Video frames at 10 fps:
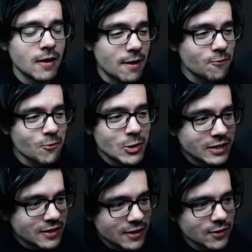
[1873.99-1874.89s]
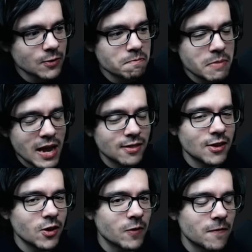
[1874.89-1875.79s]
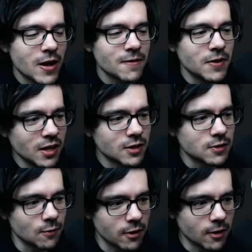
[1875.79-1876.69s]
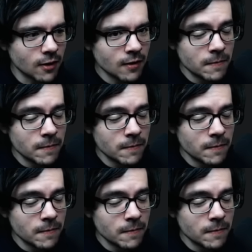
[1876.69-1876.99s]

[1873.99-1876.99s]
every single Pantheon 5 hitless runner